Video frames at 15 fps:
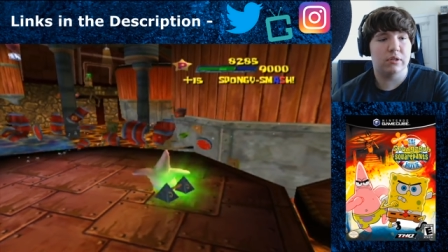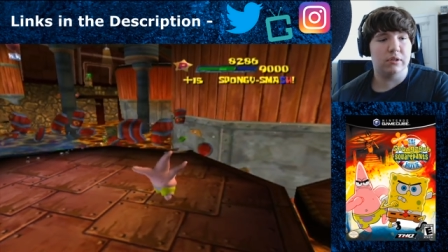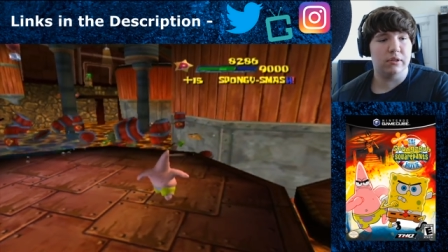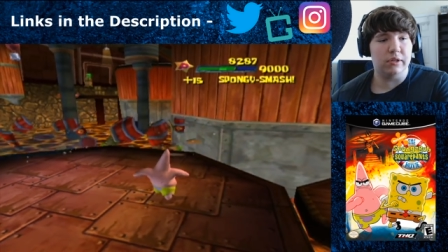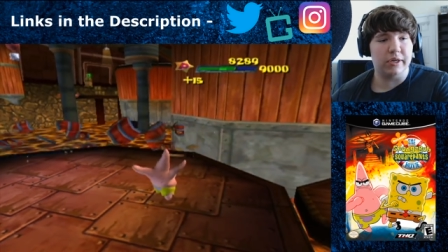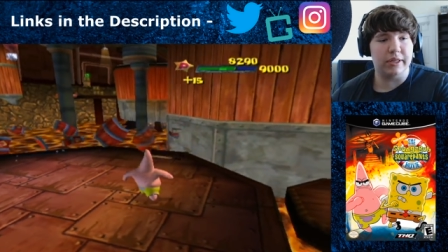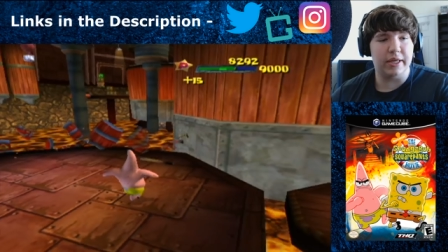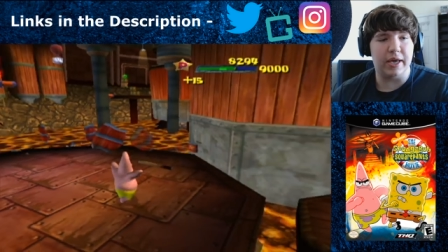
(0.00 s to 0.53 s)

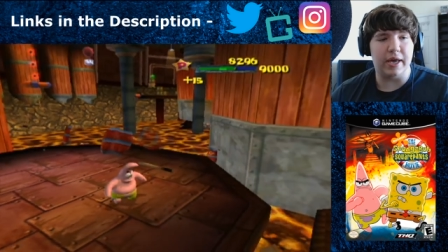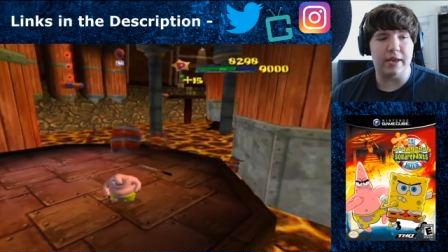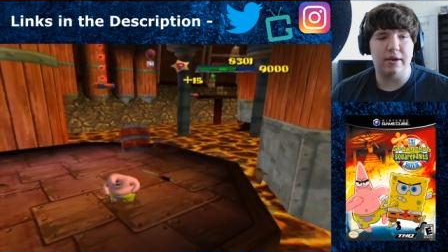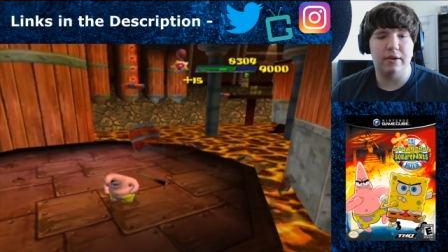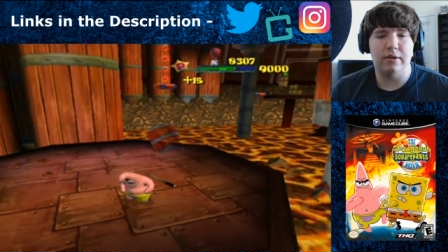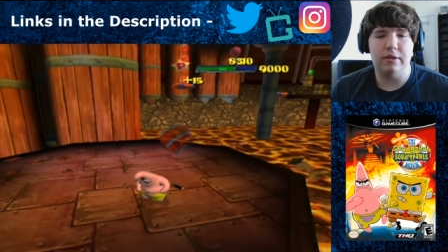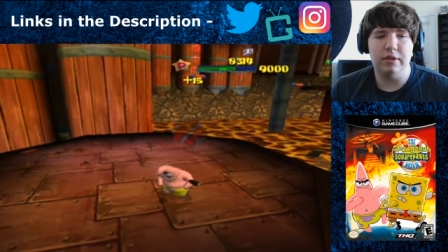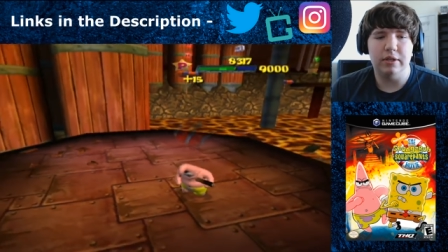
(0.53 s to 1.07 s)
Look at that.
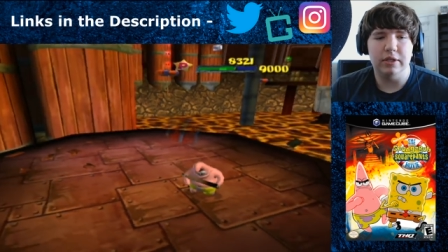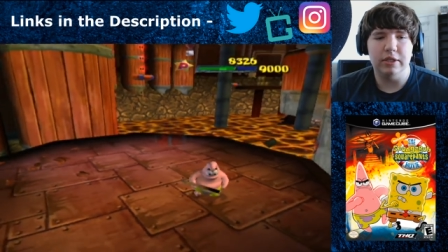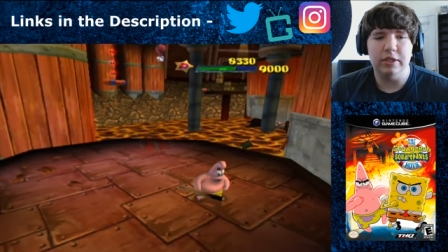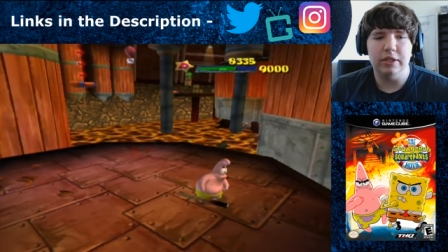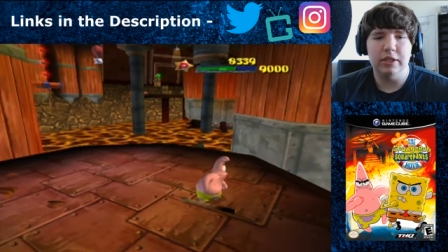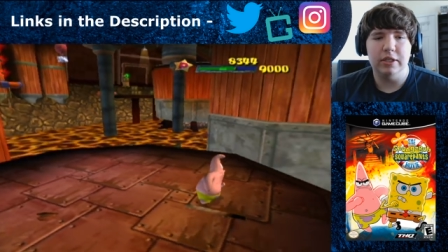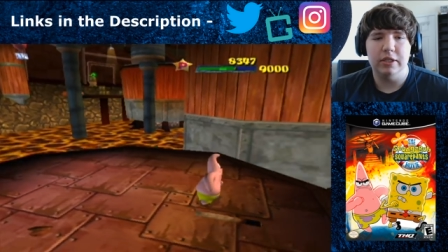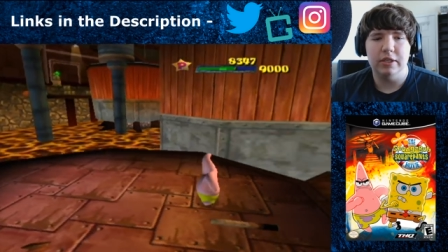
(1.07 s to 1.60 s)

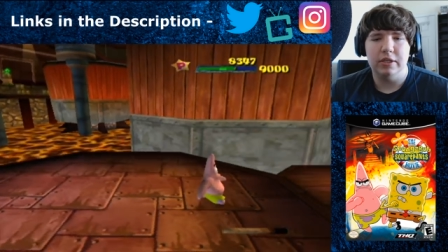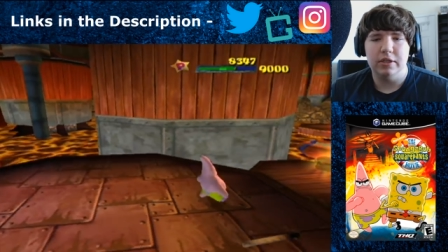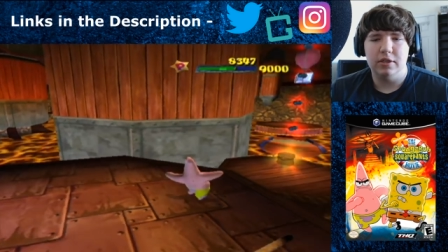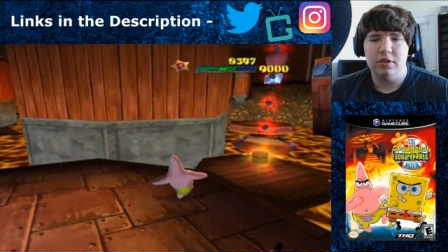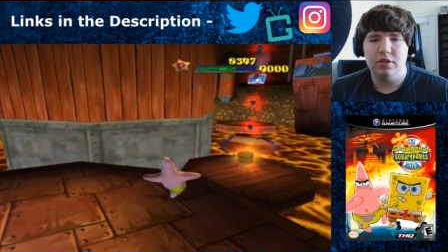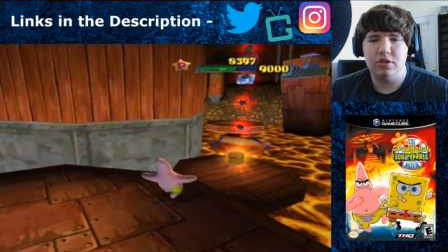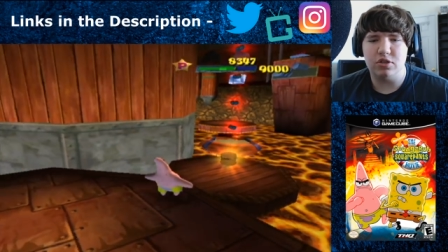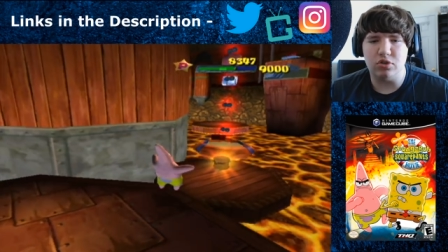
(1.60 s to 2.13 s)

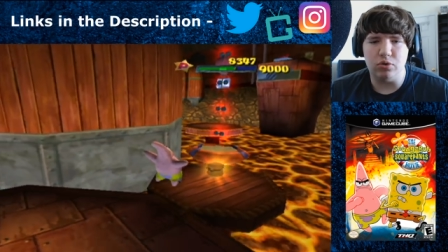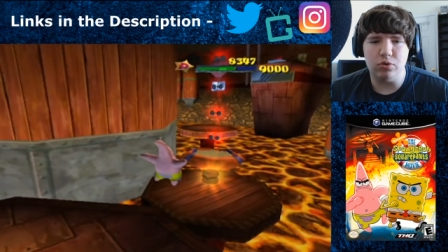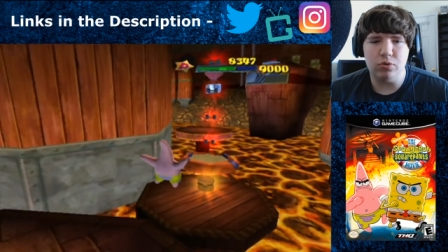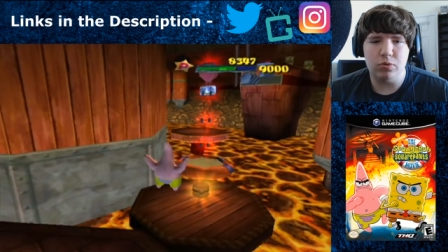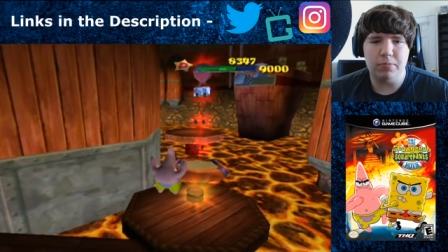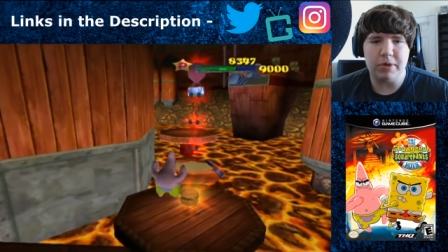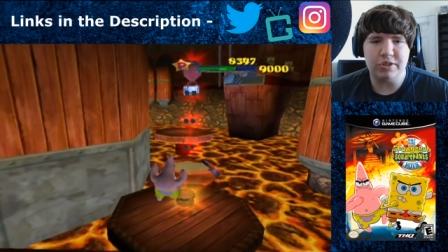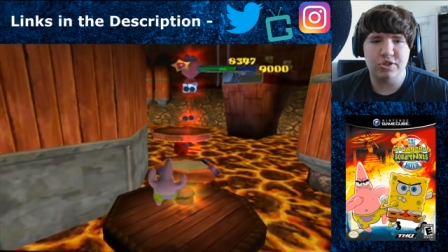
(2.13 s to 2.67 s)

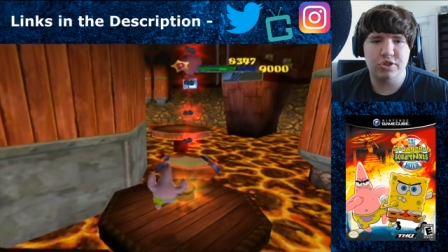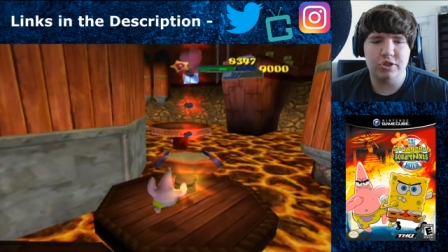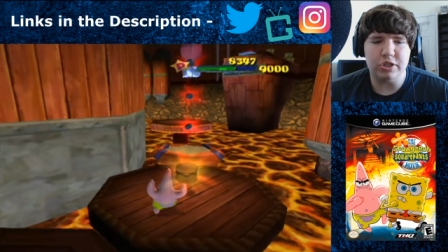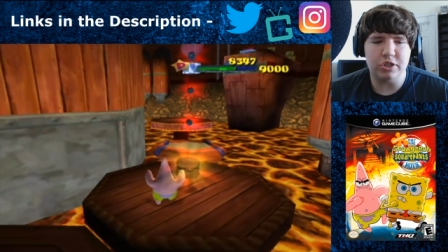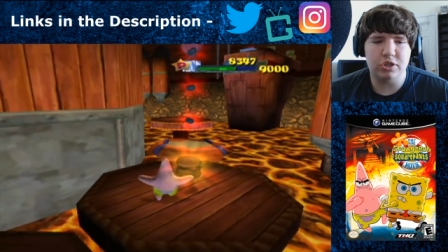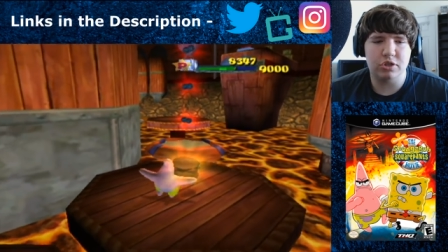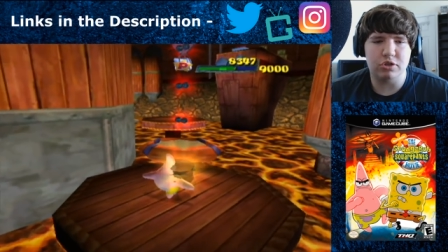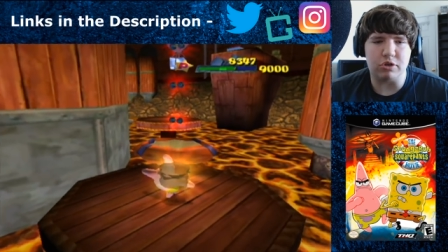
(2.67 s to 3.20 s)
So much
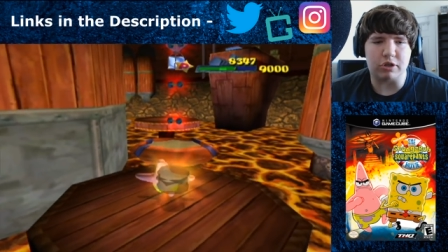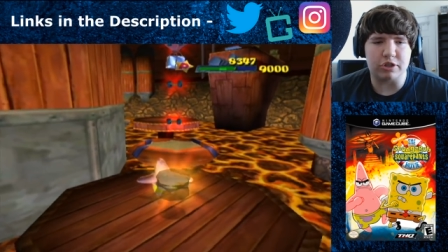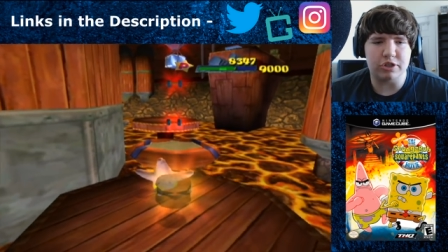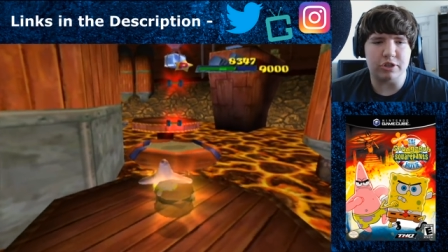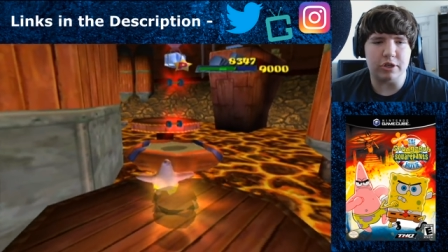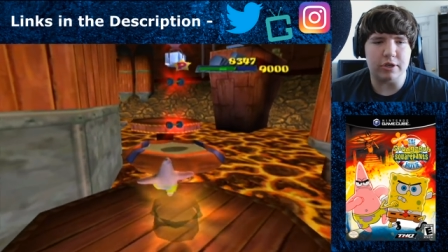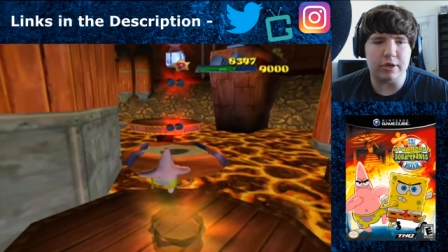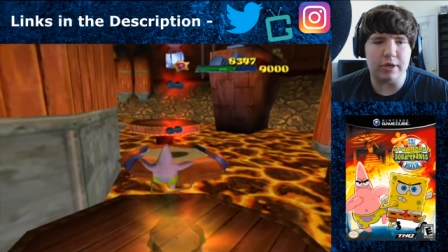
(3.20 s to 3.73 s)
destruction.